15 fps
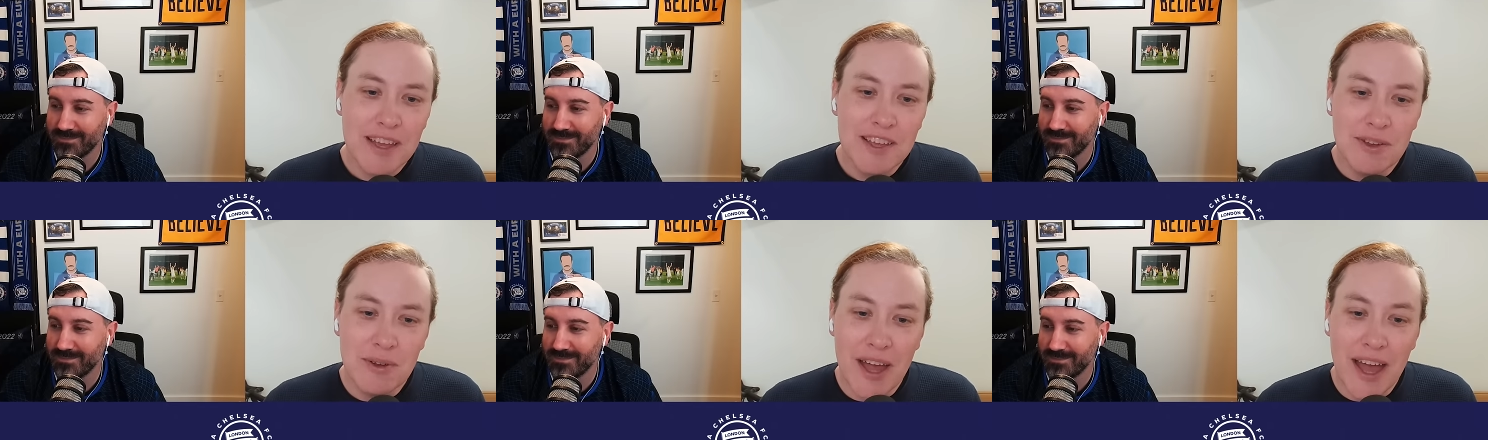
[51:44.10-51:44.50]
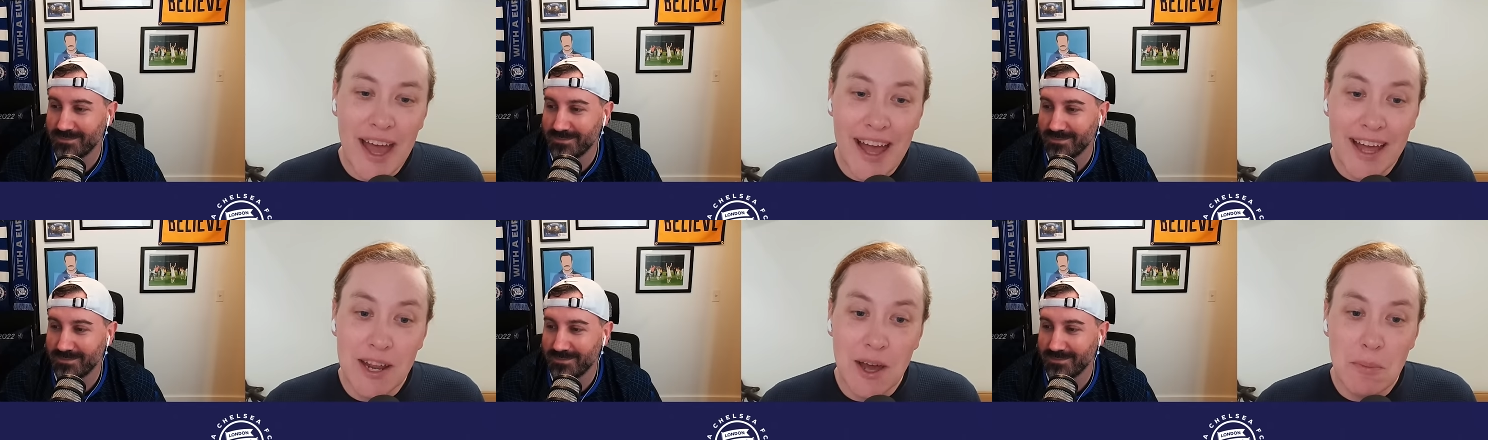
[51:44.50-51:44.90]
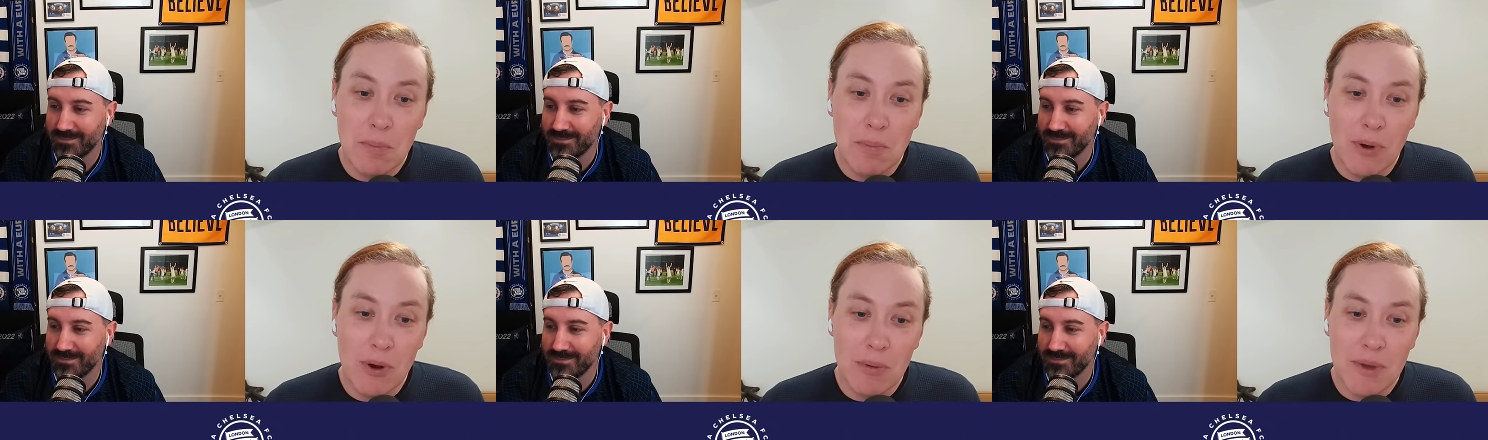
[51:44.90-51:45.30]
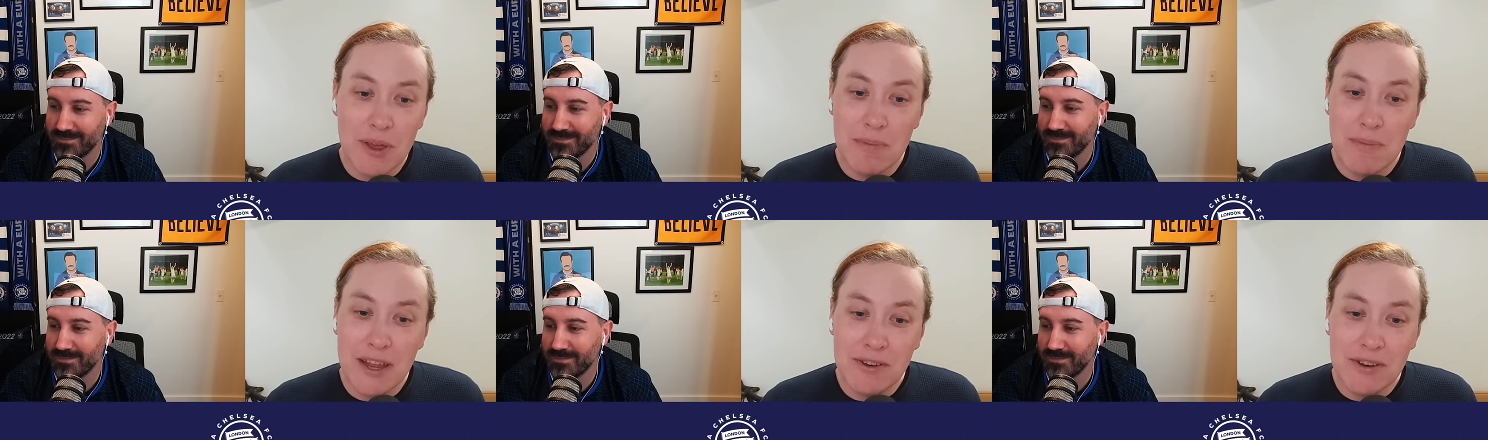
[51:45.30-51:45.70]
Speaker 1: You had Bournemouth
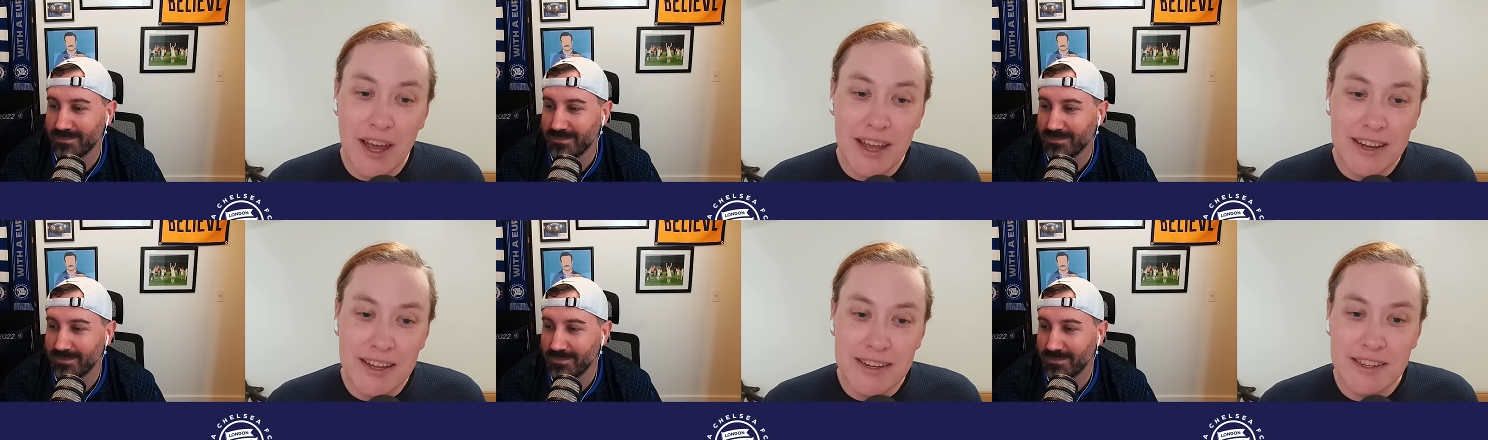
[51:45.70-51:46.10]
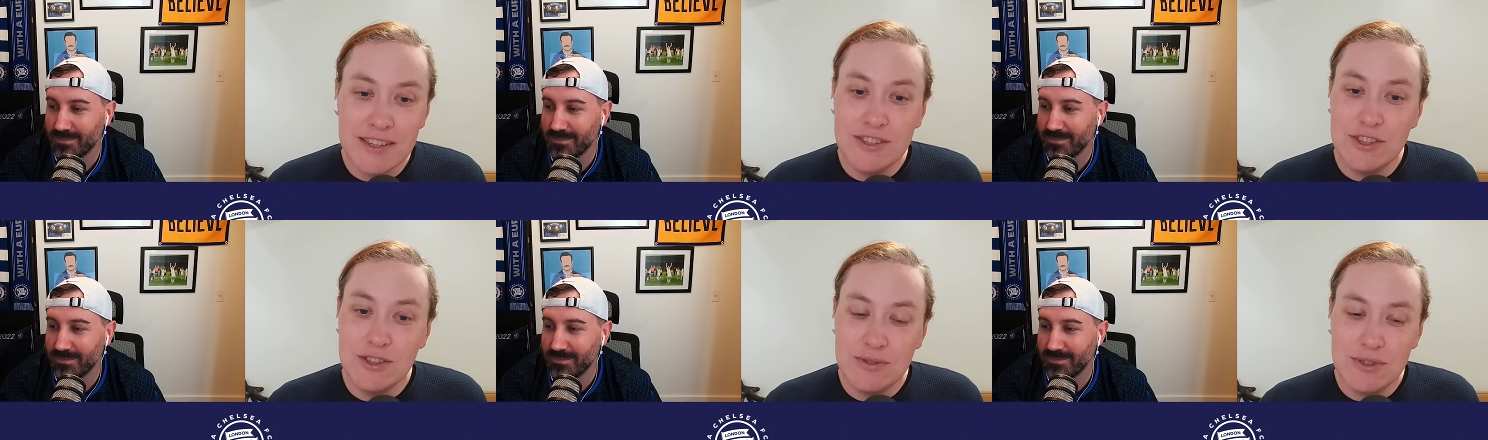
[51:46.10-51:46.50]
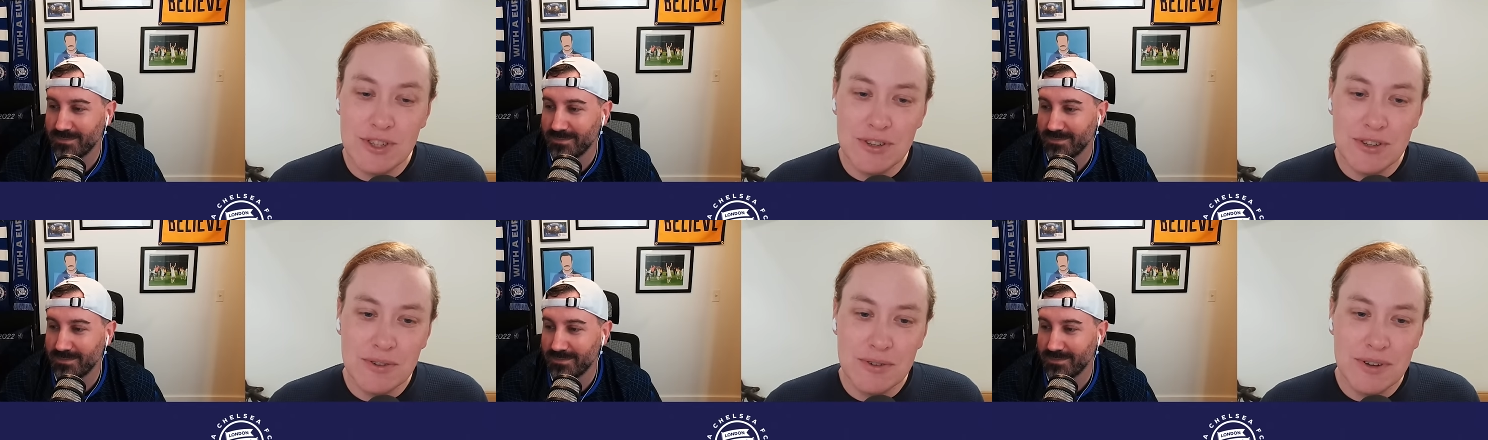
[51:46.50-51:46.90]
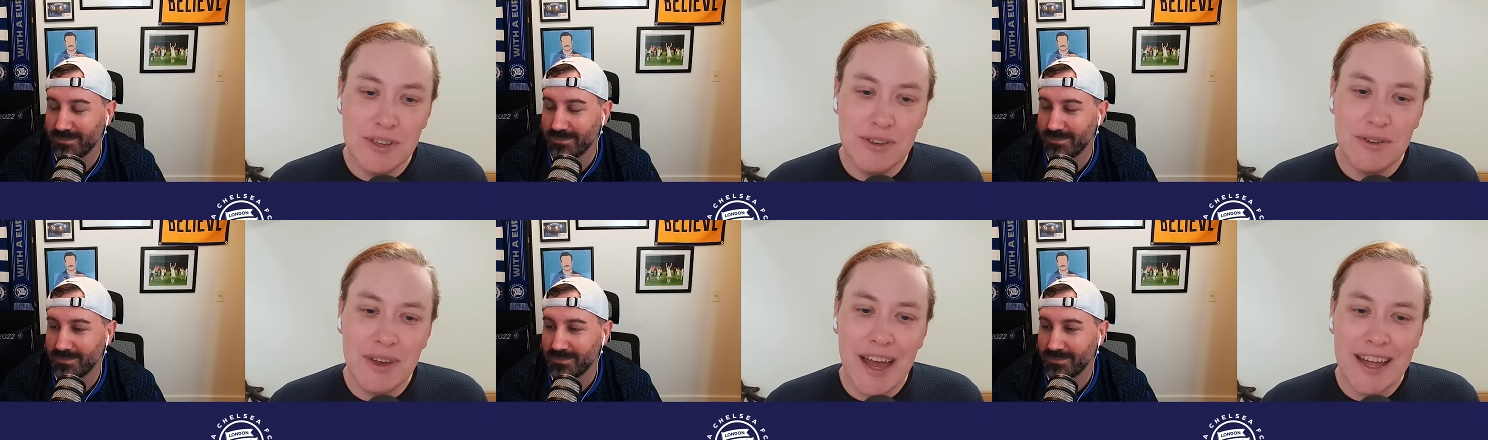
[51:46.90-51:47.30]
Man United 2 2.
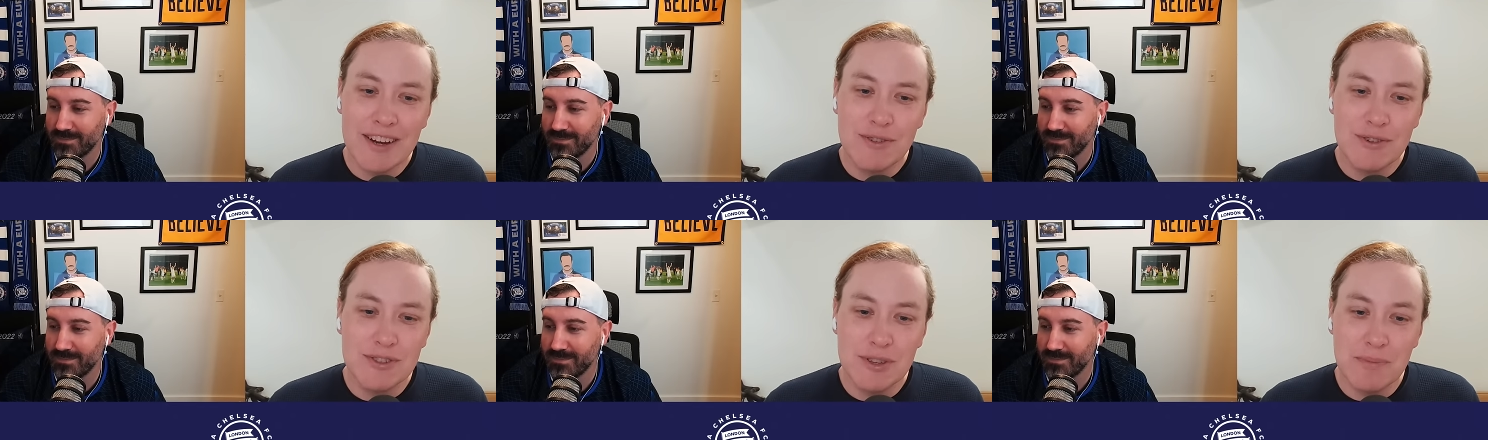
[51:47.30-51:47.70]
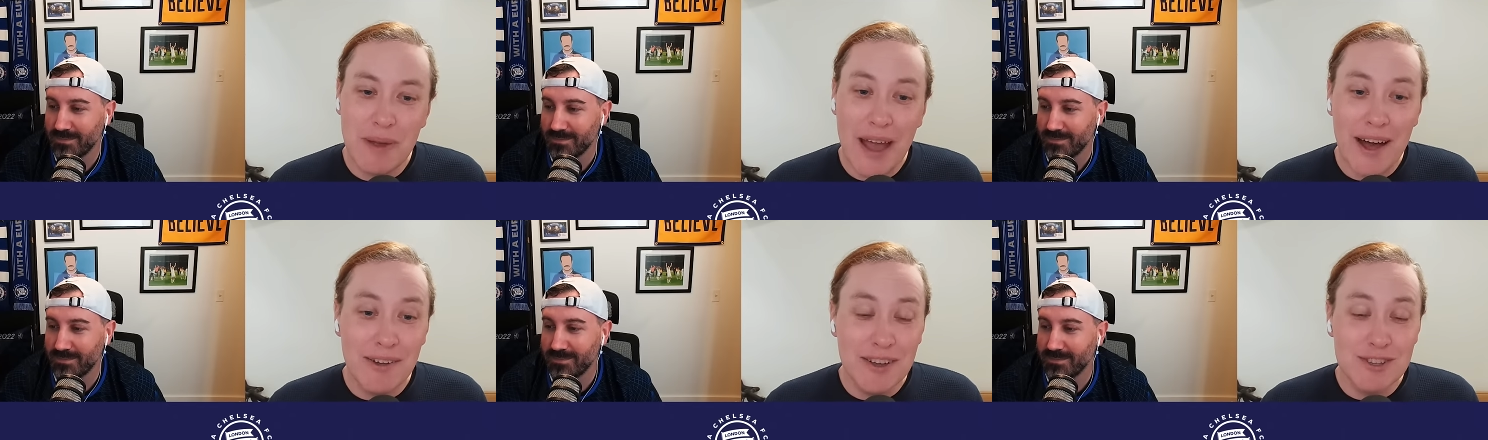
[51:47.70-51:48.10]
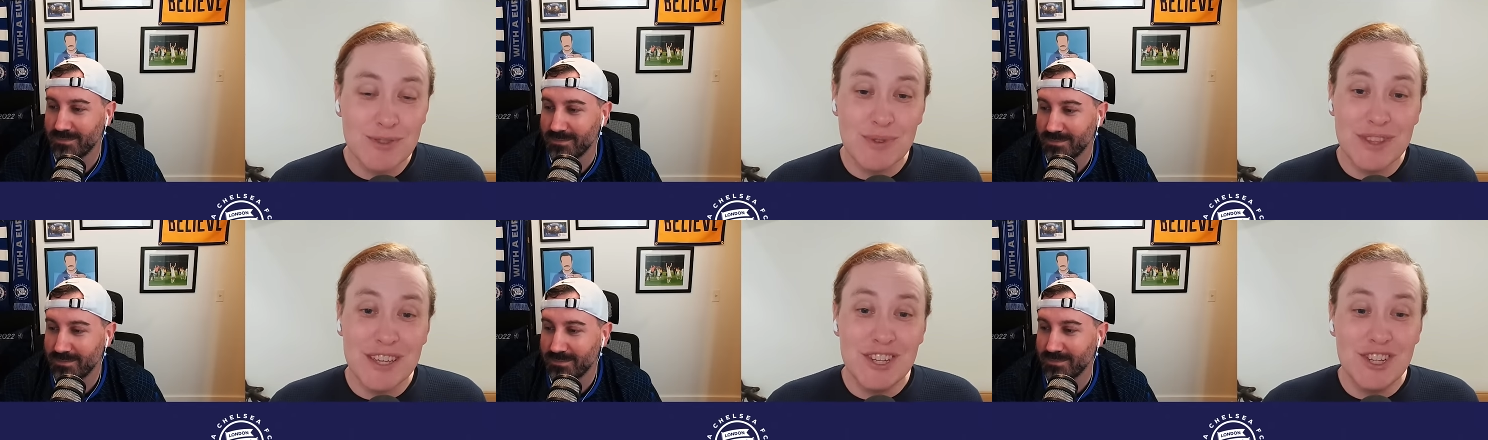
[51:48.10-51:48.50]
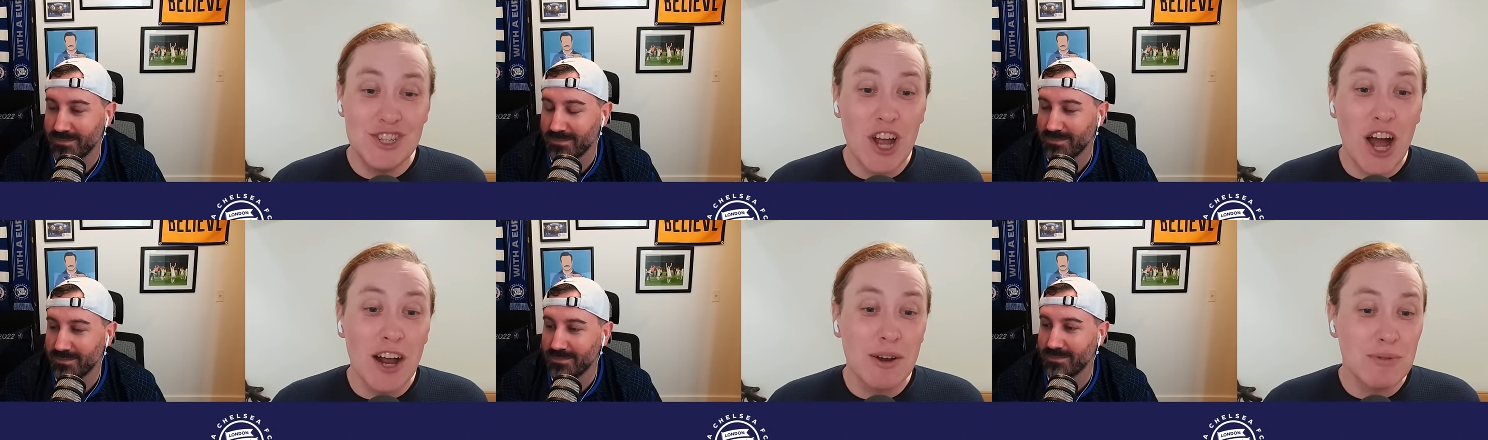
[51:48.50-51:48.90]
You had Crystal Palace with the
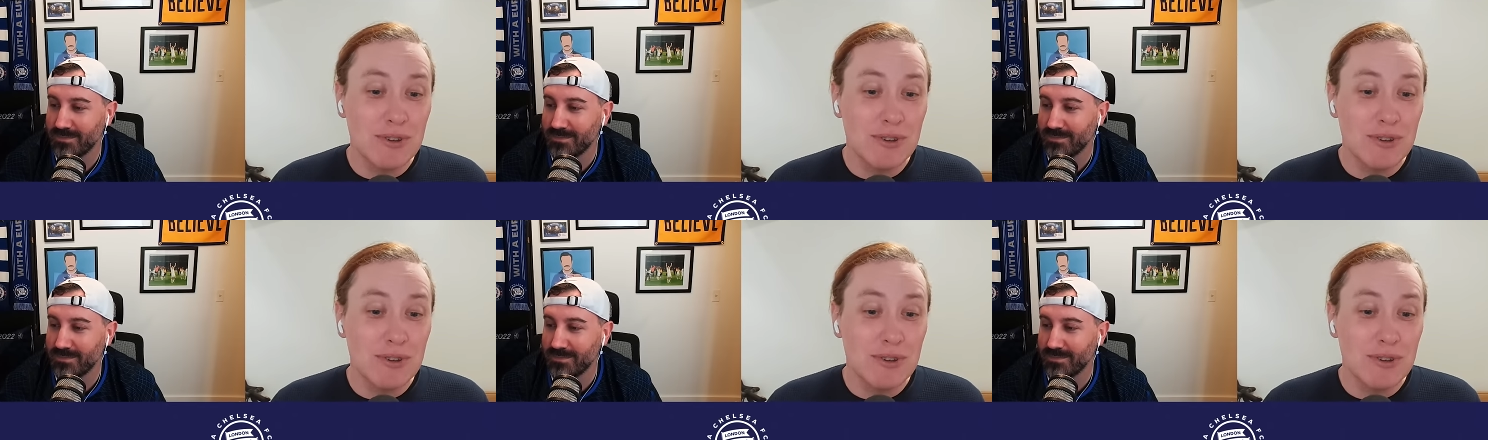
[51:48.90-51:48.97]
shock